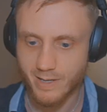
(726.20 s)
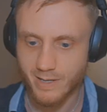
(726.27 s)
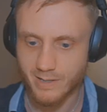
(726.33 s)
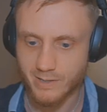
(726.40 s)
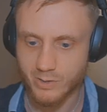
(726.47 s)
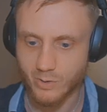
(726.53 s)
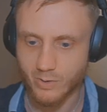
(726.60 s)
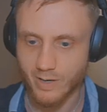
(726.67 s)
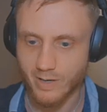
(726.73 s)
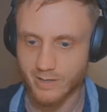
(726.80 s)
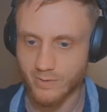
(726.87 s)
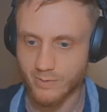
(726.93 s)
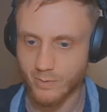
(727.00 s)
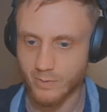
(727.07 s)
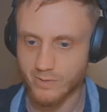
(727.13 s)
Let's go ahead
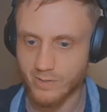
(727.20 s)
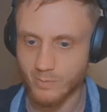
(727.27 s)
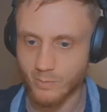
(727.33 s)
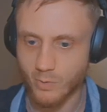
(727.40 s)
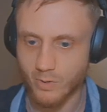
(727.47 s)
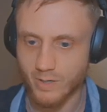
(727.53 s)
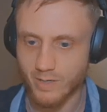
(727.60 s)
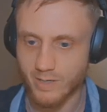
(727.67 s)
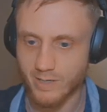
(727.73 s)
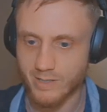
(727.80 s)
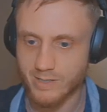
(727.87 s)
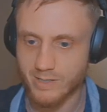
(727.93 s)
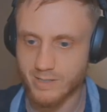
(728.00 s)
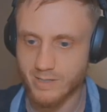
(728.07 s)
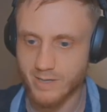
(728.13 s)
and throw in some more, I
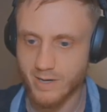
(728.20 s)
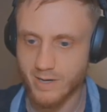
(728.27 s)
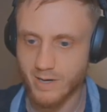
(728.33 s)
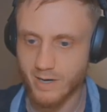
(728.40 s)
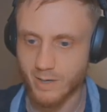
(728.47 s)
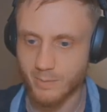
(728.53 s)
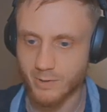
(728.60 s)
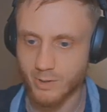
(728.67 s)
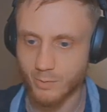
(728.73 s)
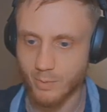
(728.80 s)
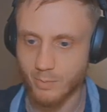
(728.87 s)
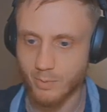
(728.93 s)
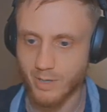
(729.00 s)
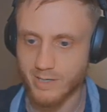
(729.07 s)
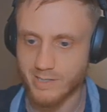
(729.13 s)
guess.
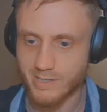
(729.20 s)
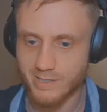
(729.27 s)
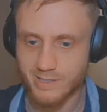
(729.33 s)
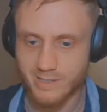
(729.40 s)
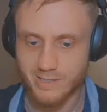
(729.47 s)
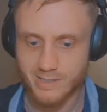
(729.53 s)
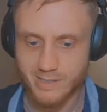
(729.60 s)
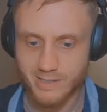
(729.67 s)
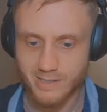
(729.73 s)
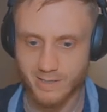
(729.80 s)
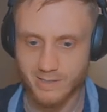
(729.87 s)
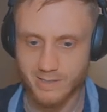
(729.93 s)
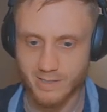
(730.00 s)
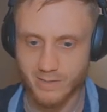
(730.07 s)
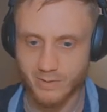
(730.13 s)
Unbeatable prices,
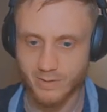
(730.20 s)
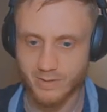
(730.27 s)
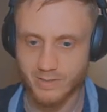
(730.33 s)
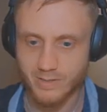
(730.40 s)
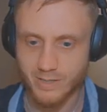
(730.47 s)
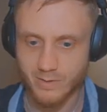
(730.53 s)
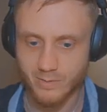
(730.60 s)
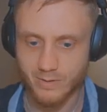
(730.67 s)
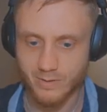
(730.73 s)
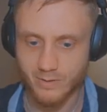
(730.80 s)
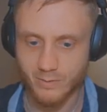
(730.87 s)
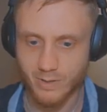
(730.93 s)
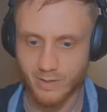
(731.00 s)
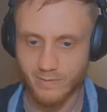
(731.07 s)
etc., etc. Great